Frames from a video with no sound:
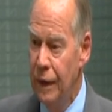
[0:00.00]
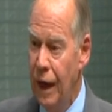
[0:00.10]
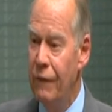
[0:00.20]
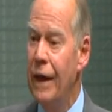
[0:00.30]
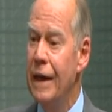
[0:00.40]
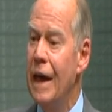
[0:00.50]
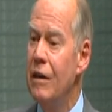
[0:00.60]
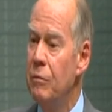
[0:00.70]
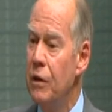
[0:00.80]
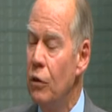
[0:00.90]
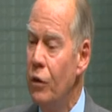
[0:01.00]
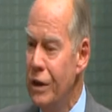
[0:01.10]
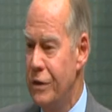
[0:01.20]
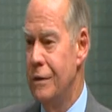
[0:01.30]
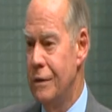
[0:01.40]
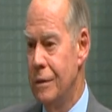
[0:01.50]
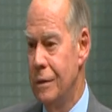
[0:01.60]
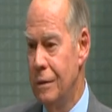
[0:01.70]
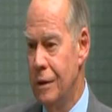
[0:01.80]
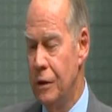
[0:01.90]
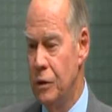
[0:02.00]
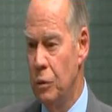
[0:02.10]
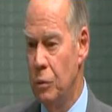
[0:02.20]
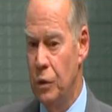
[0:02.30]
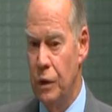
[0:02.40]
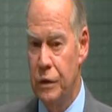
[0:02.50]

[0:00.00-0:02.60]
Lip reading: And they gave me the reasons that this would work.